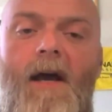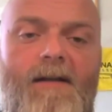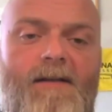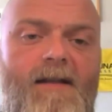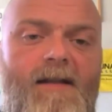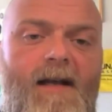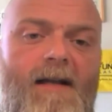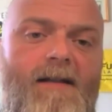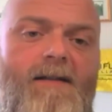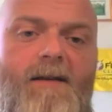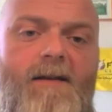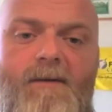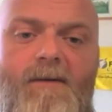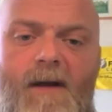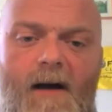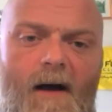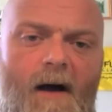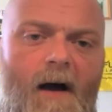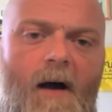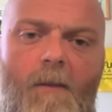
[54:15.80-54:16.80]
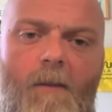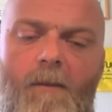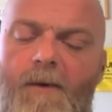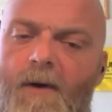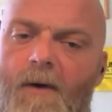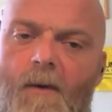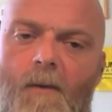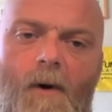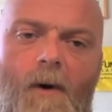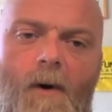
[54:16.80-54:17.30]
Yes, that's
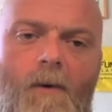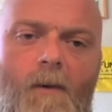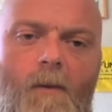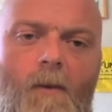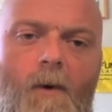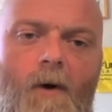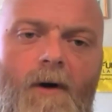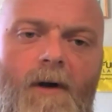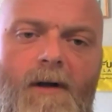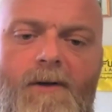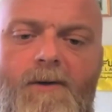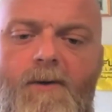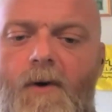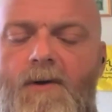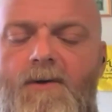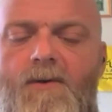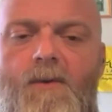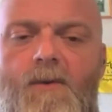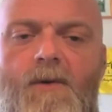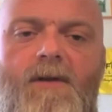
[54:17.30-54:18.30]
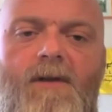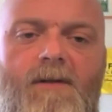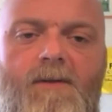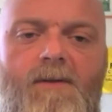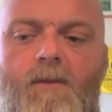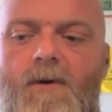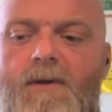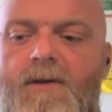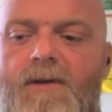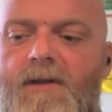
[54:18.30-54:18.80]
what we're working towards with
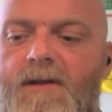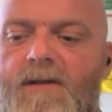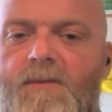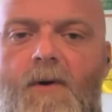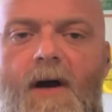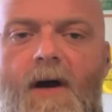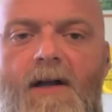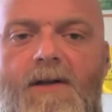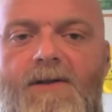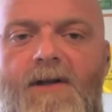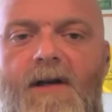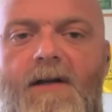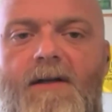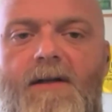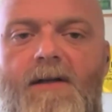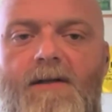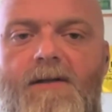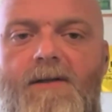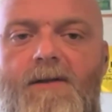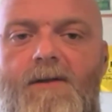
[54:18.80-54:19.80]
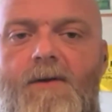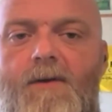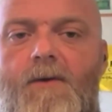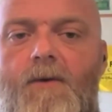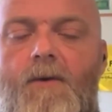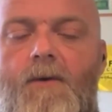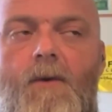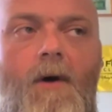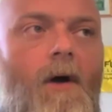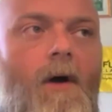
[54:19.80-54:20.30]
this project is
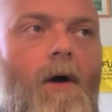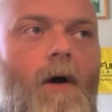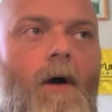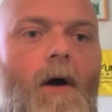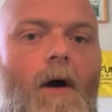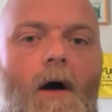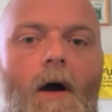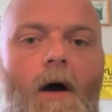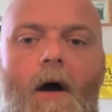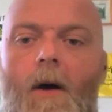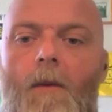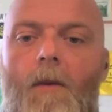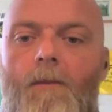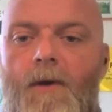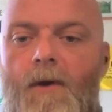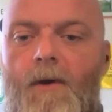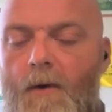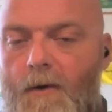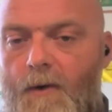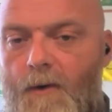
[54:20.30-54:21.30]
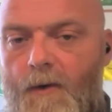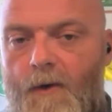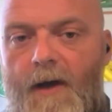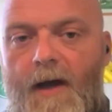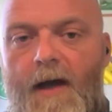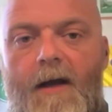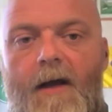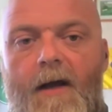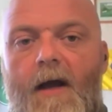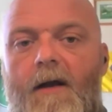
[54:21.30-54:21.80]
to,
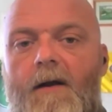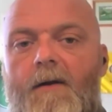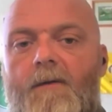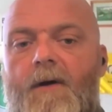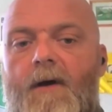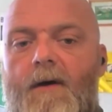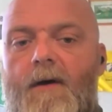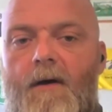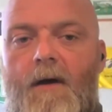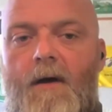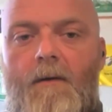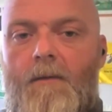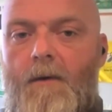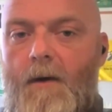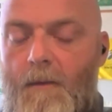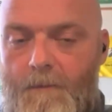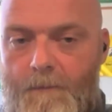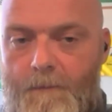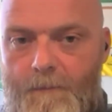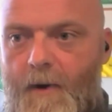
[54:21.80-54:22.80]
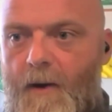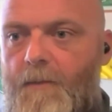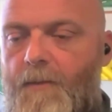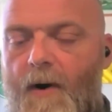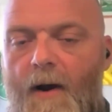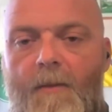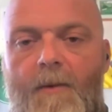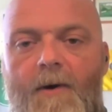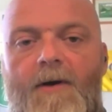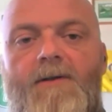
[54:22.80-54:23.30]
create kind of a
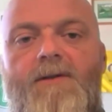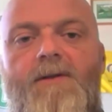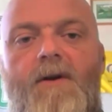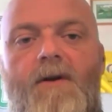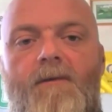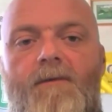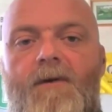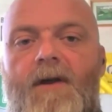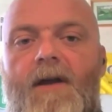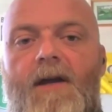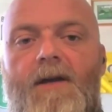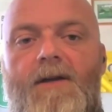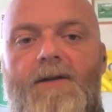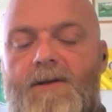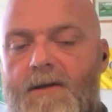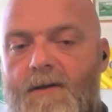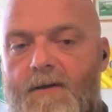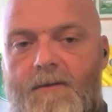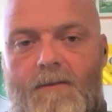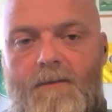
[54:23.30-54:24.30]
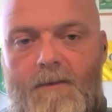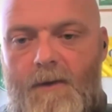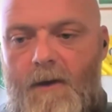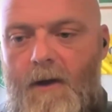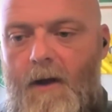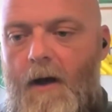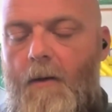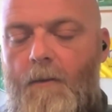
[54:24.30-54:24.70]
primary certification